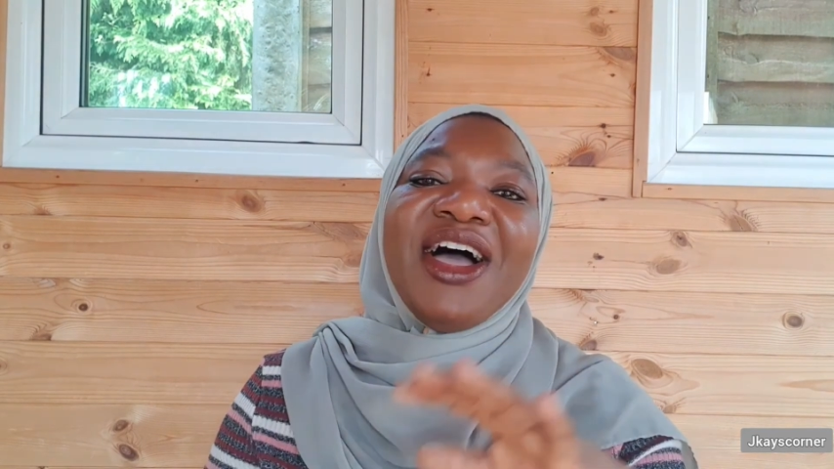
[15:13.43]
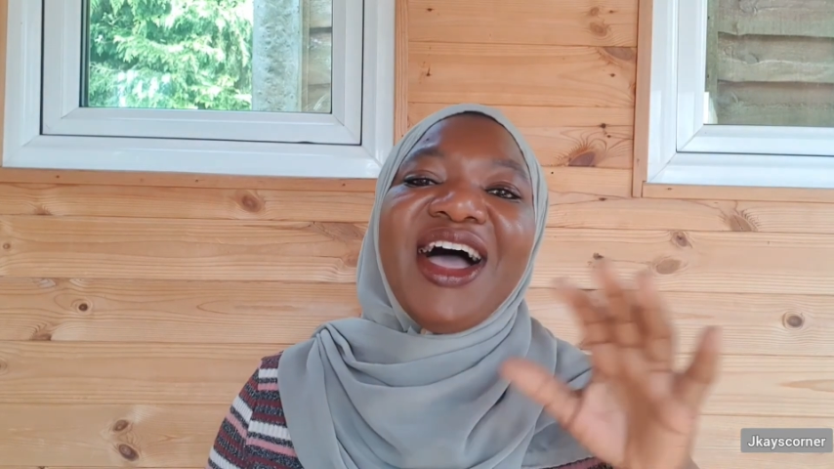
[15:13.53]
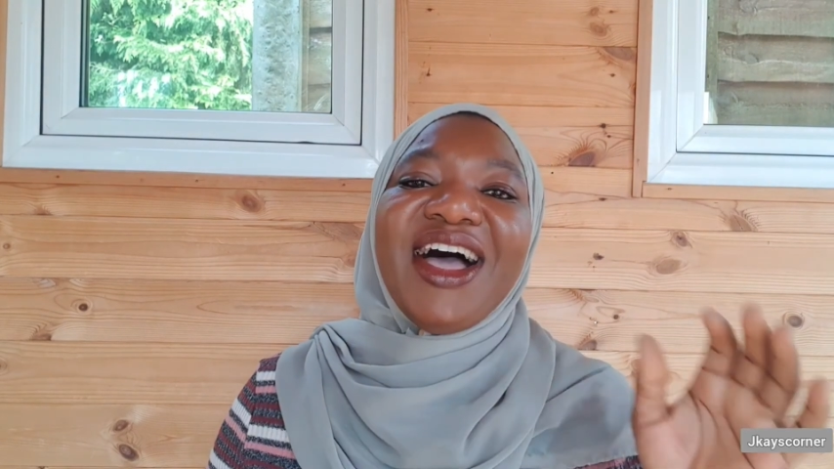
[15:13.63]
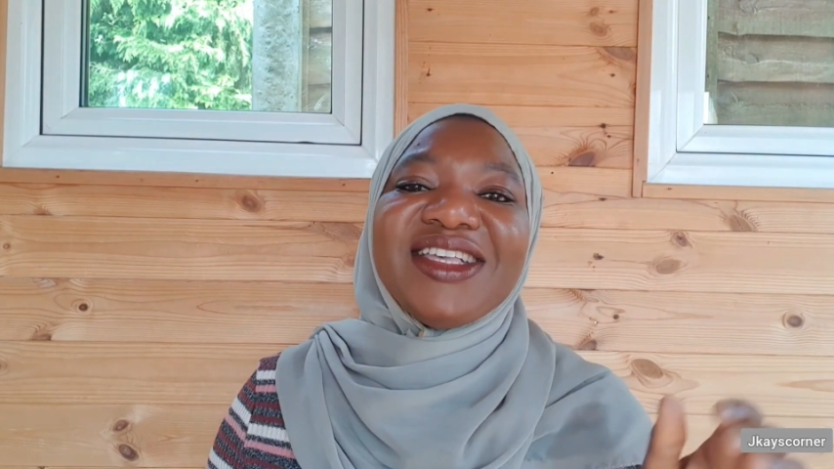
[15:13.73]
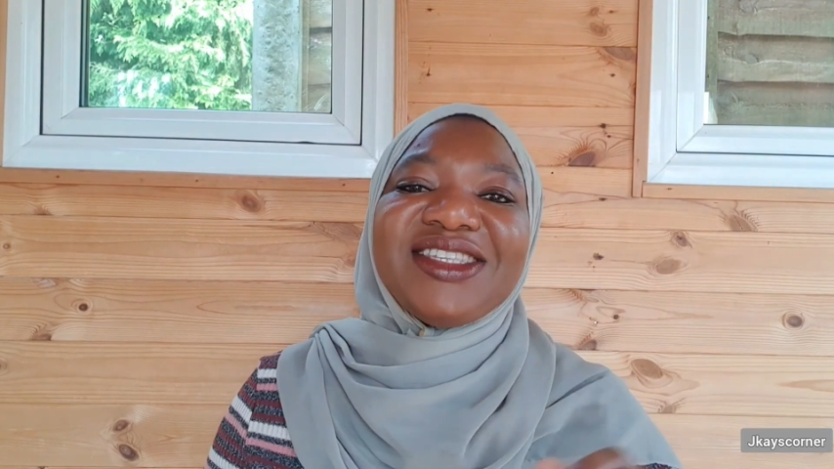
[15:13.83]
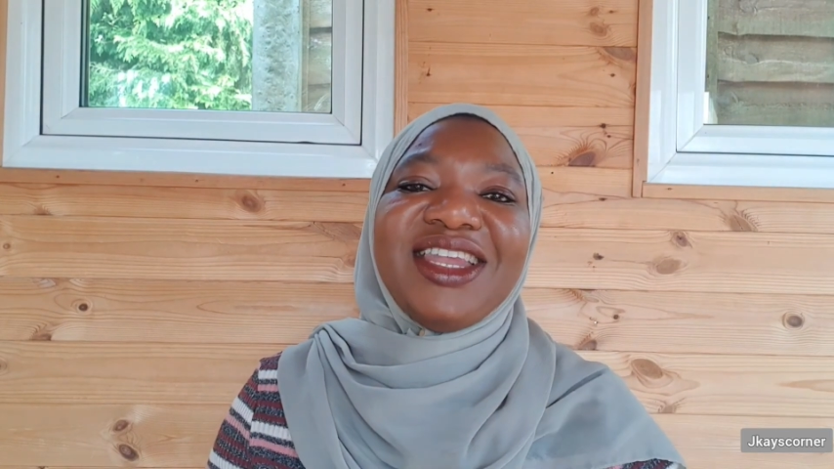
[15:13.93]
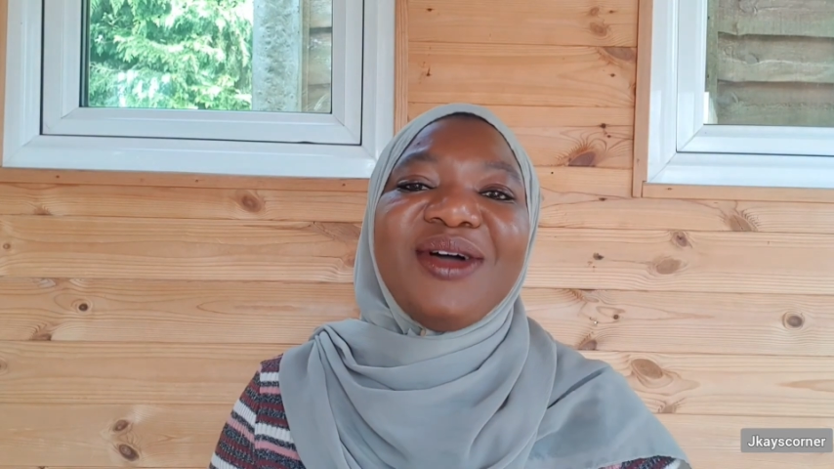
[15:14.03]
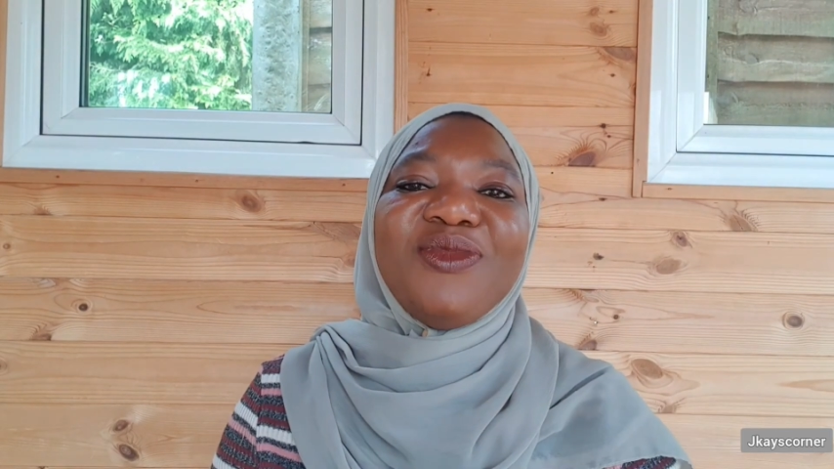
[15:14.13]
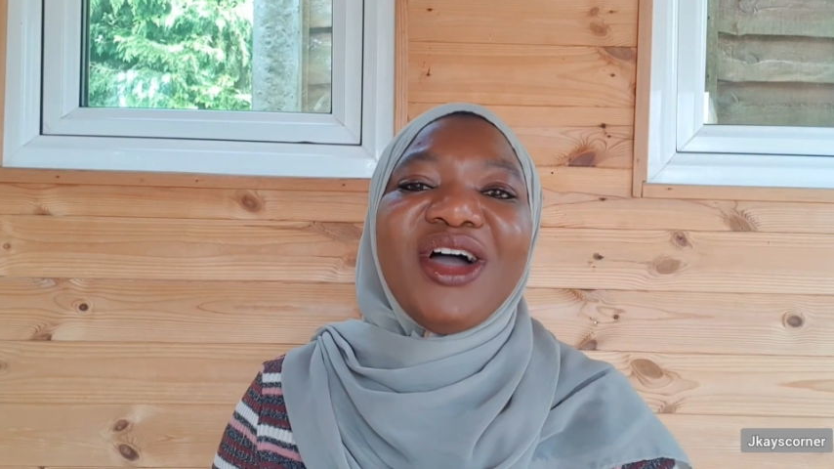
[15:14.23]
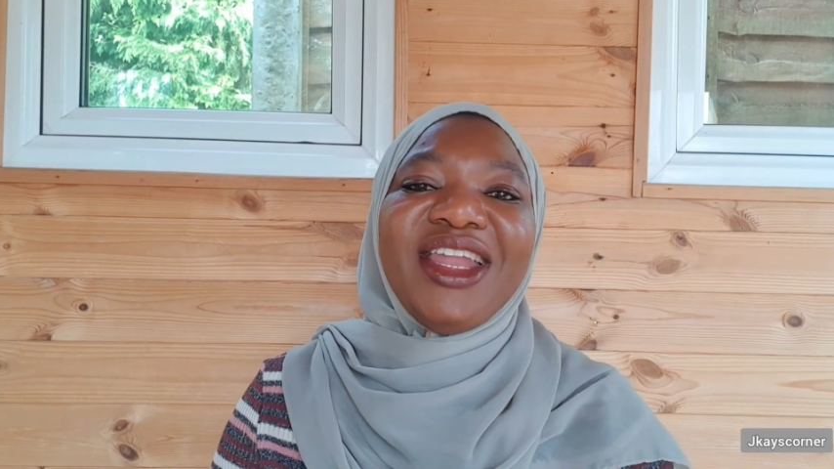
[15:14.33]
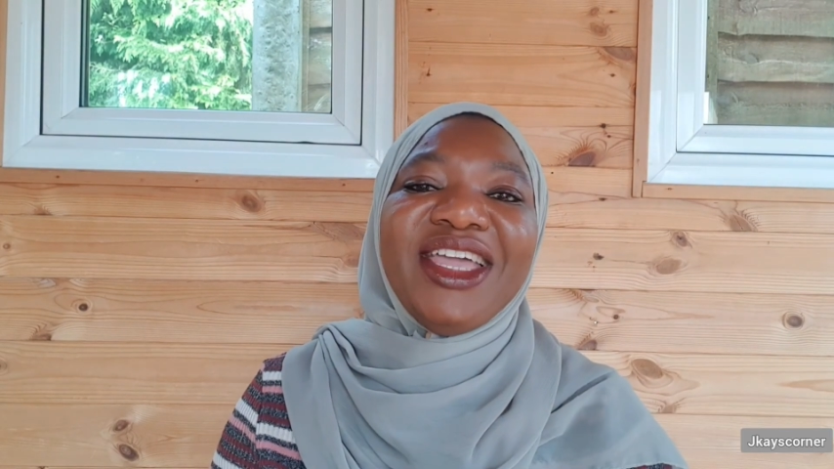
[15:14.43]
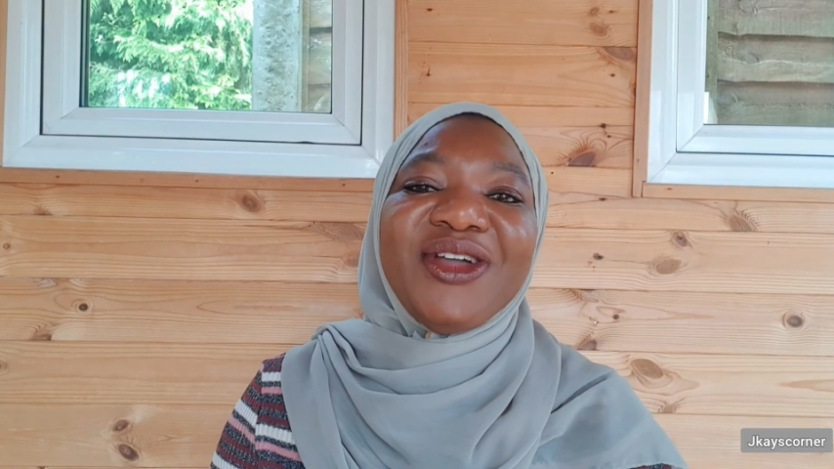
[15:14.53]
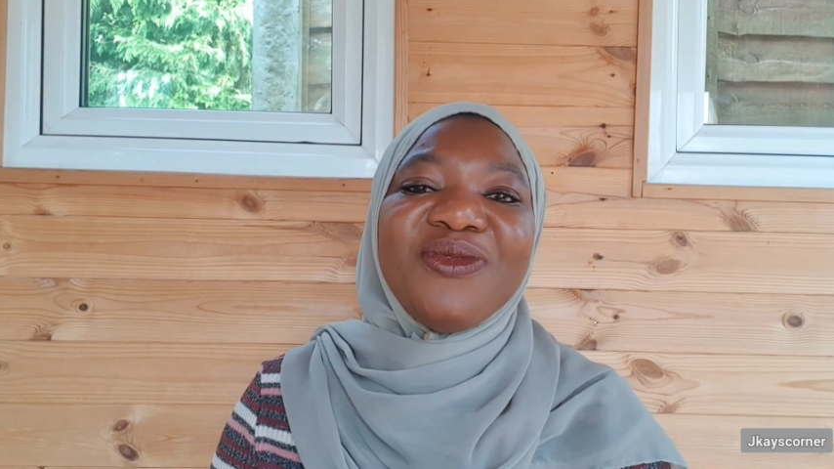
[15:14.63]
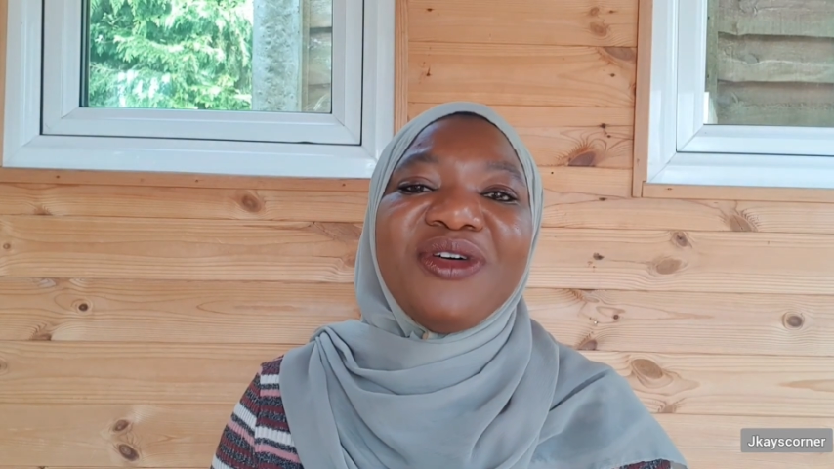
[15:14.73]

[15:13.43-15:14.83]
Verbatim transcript: Assalamu alaikum